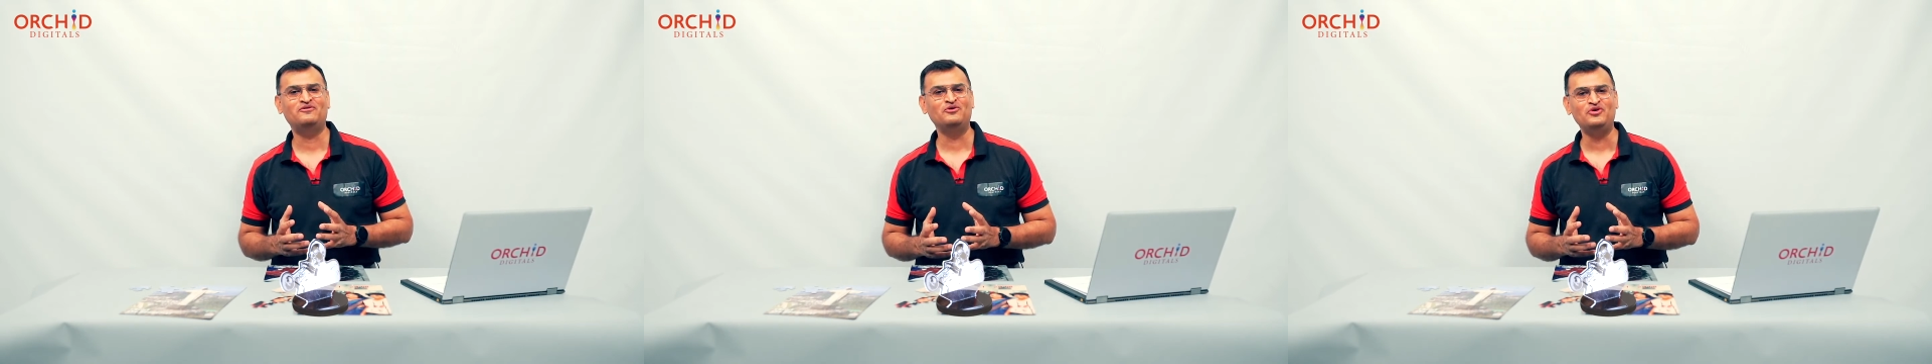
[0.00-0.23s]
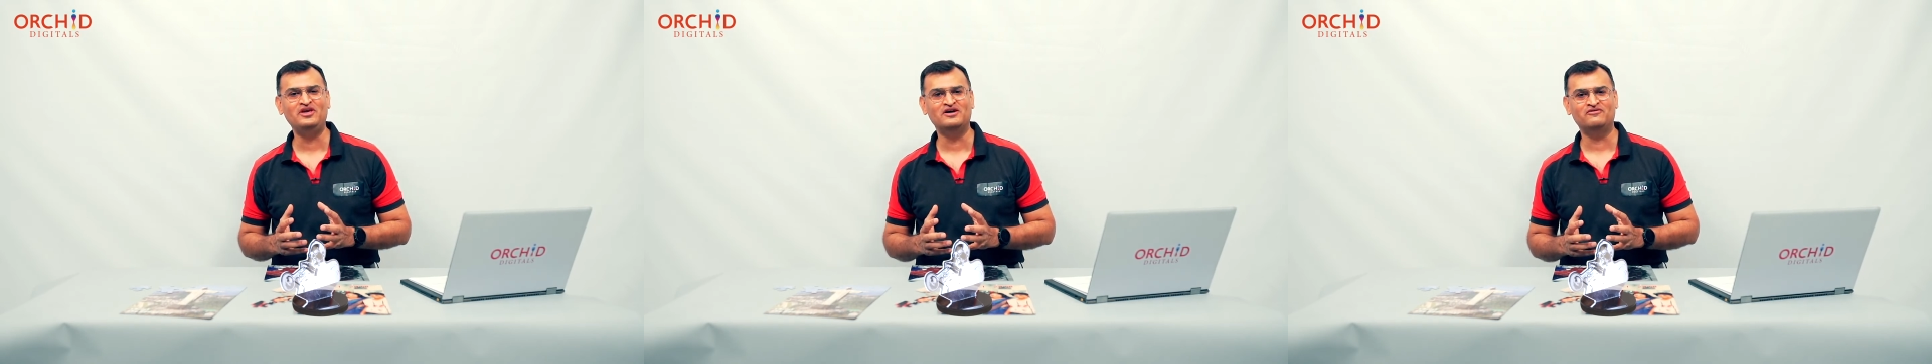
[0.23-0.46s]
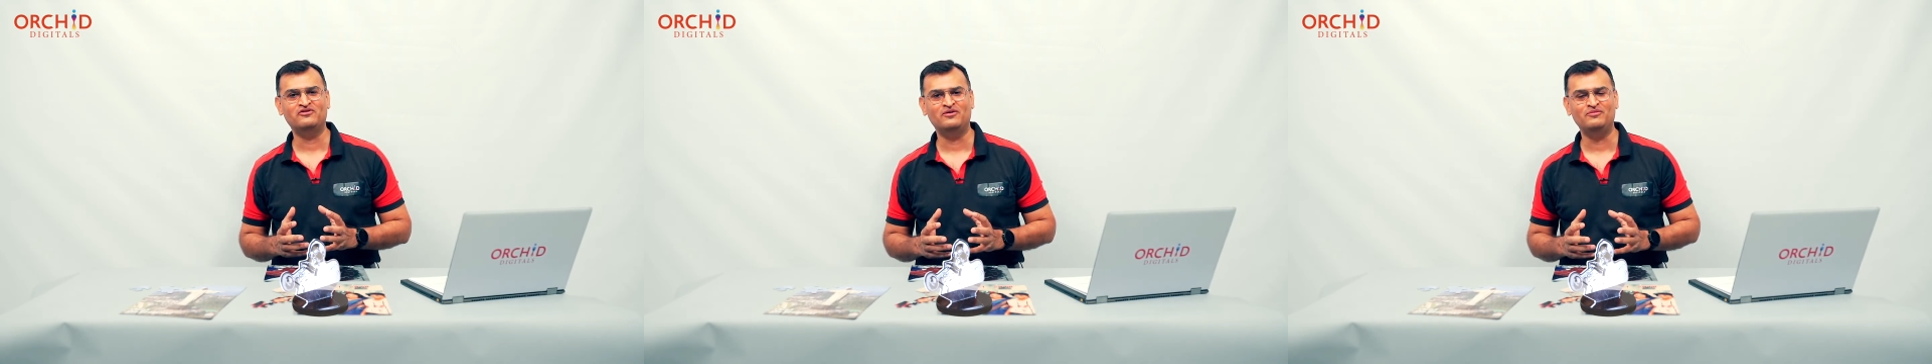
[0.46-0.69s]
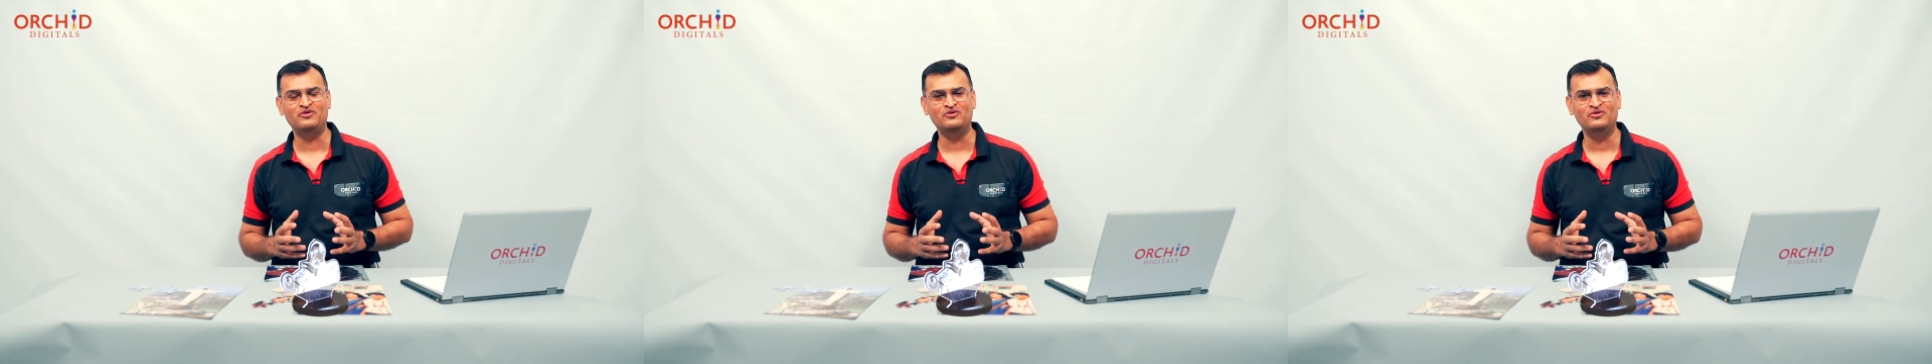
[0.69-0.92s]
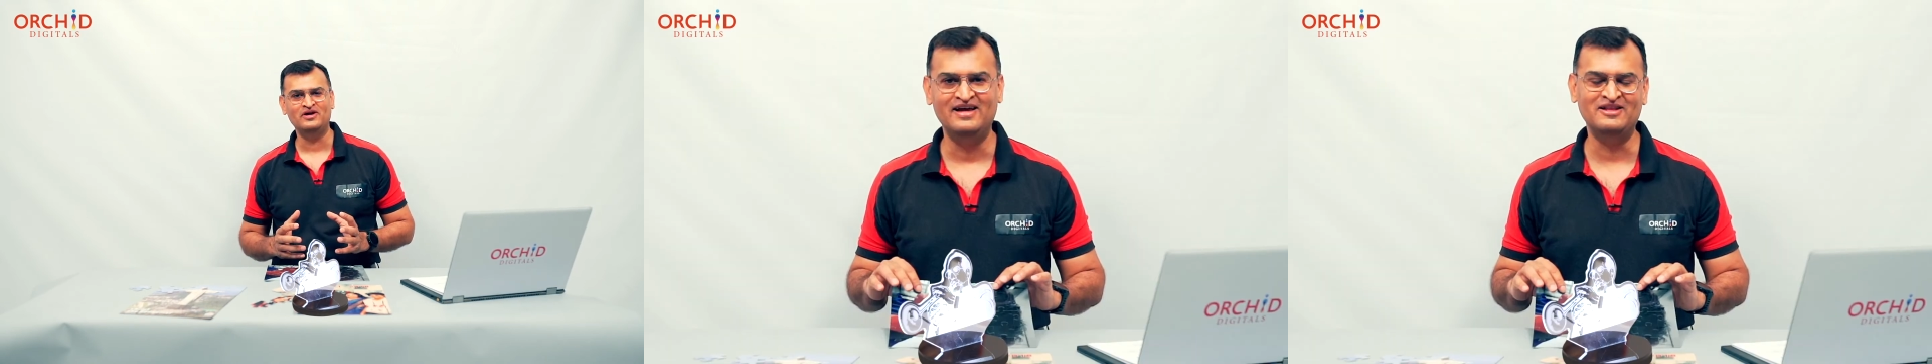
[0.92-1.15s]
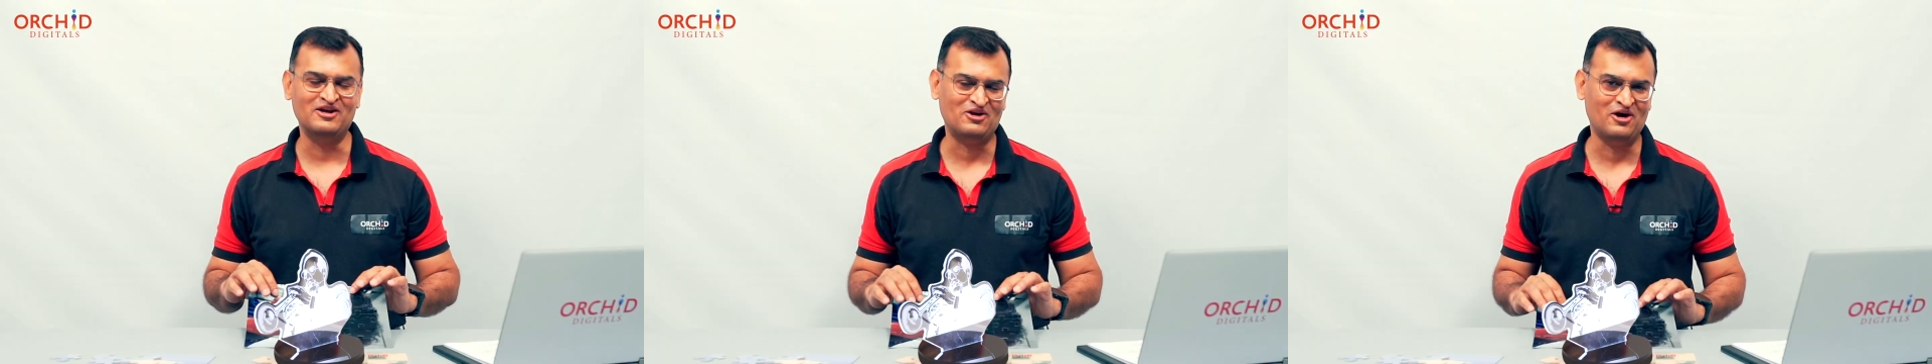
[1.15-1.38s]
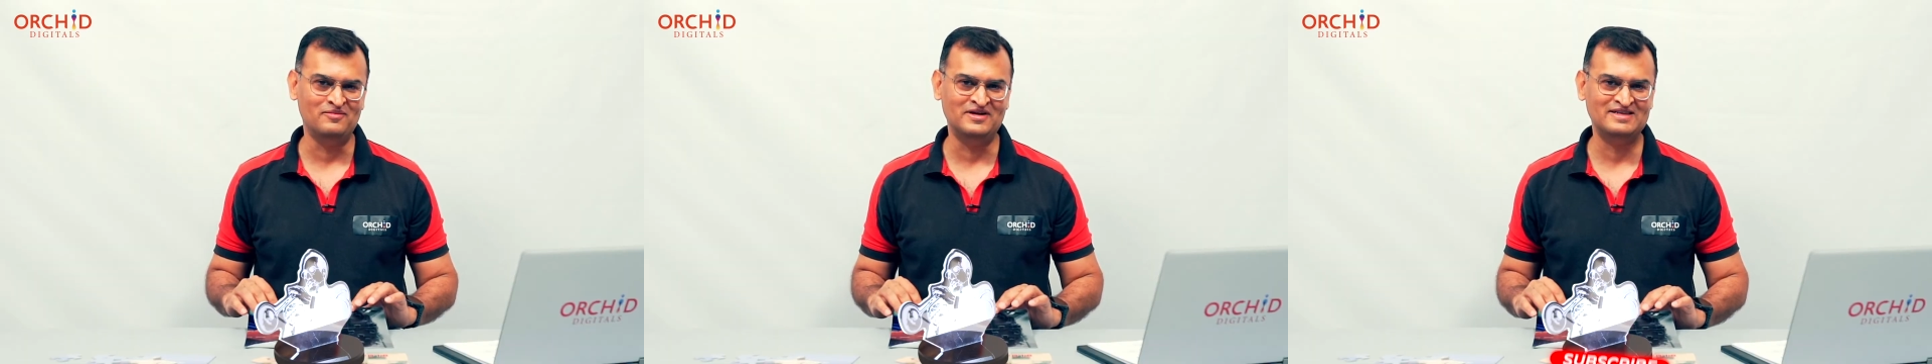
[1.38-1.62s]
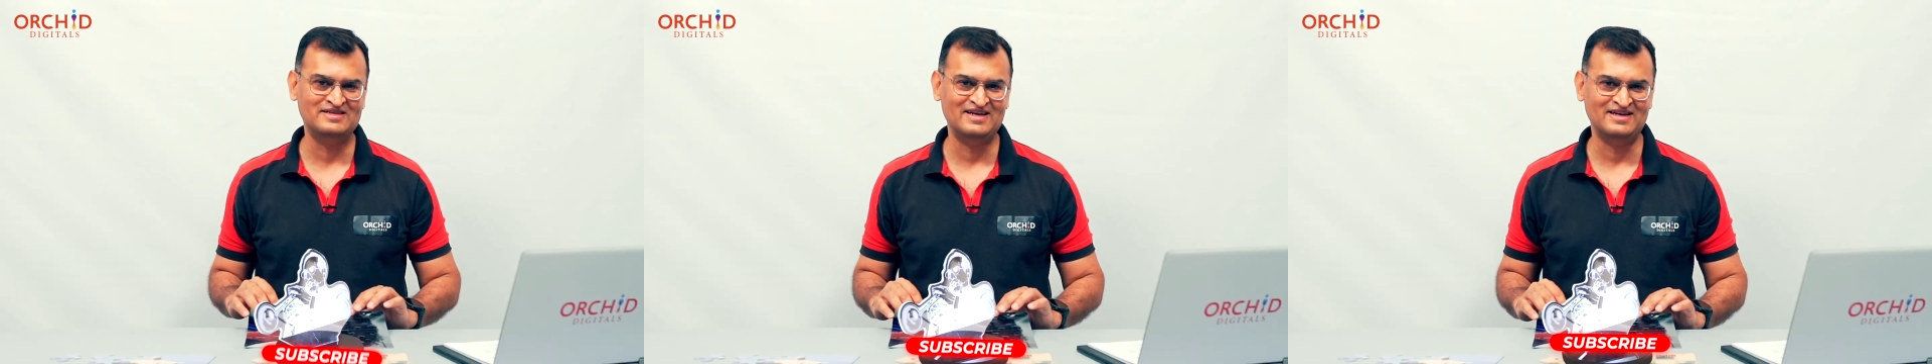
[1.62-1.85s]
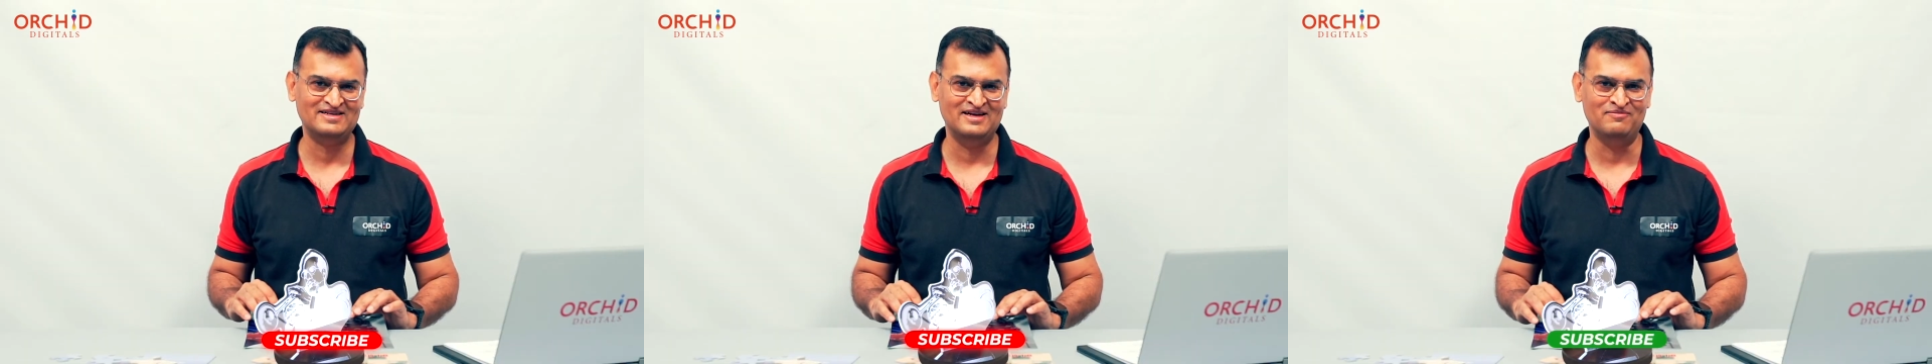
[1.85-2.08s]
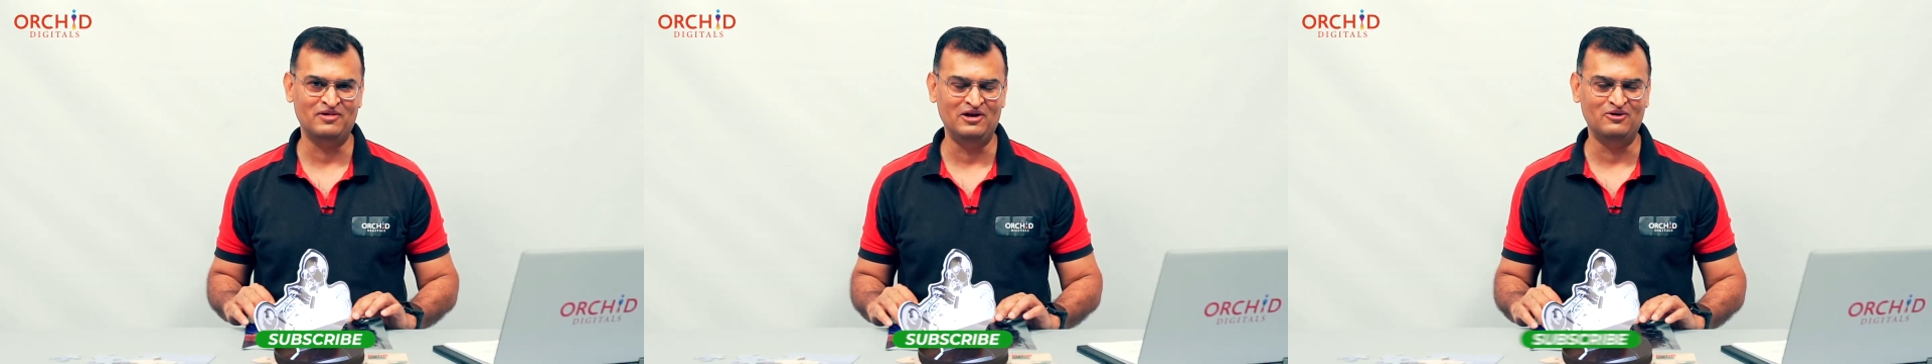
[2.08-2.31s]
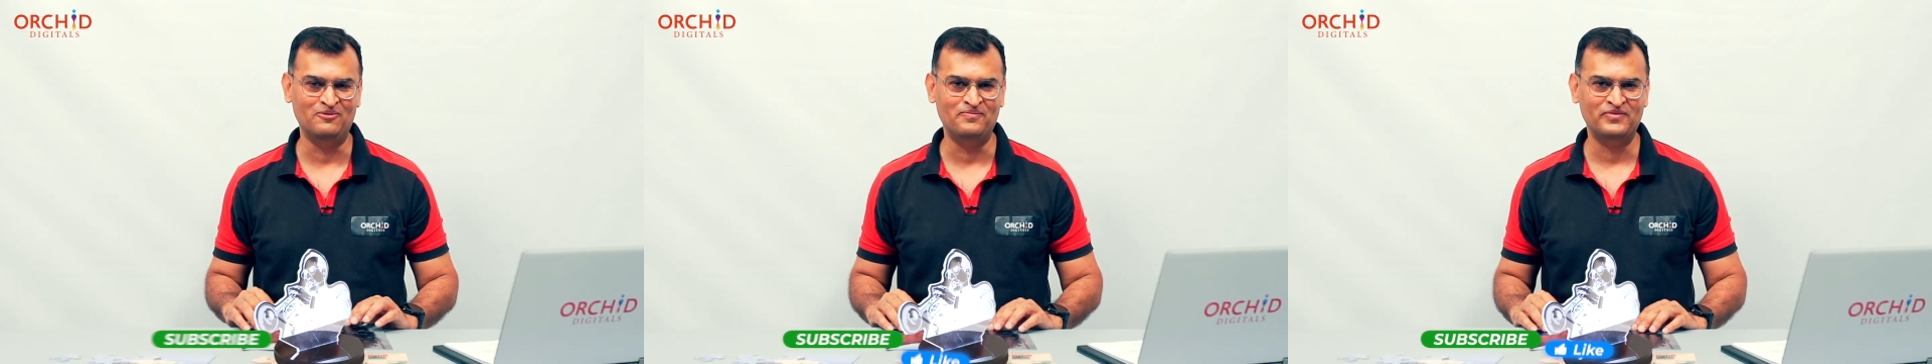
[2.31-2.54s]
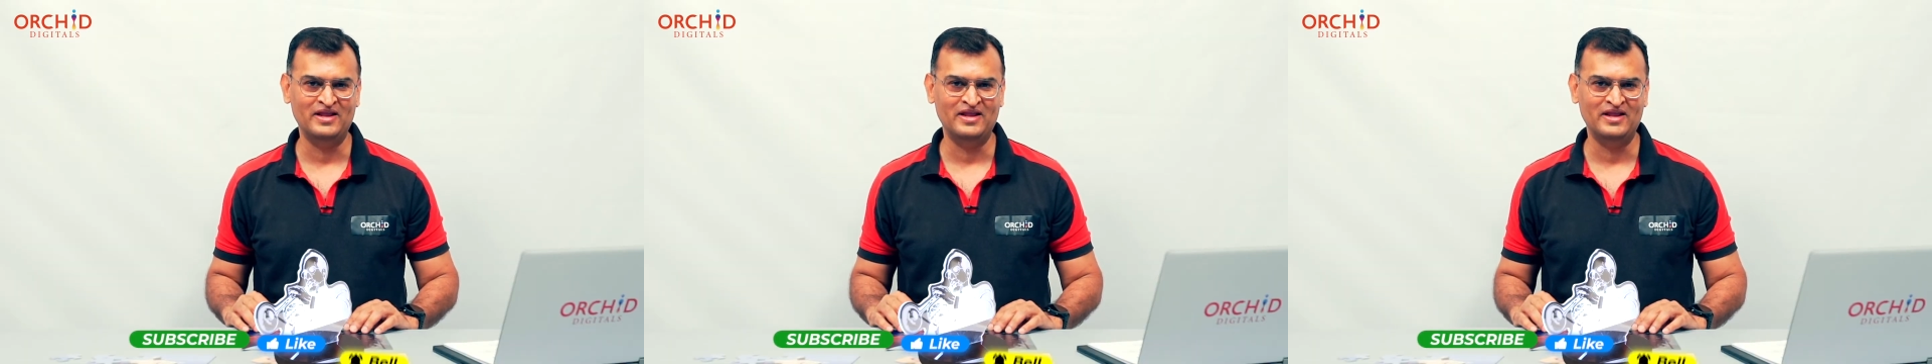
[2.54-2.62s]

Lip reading: to hear from you in the comment section below.